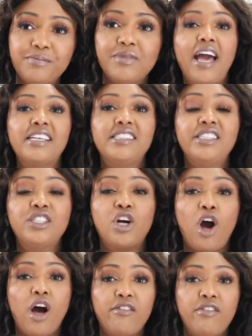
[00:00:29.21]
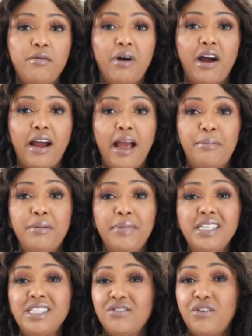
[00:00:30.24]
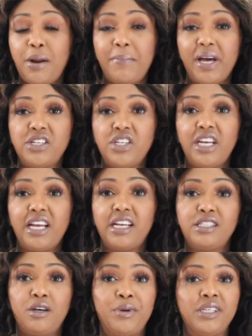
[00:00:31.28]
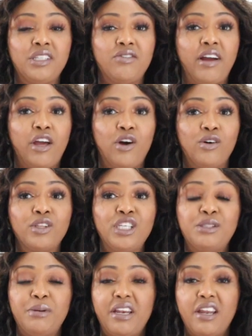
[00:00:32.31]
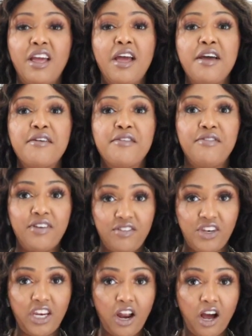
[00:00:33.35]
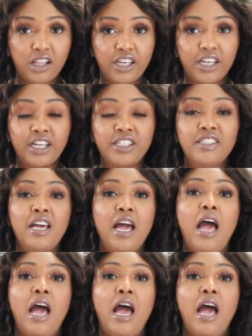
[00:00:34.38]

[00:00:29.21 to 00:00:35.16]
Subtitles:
Guys, this coffee bar, I put myself on a budget. I told myself I could only spend $50.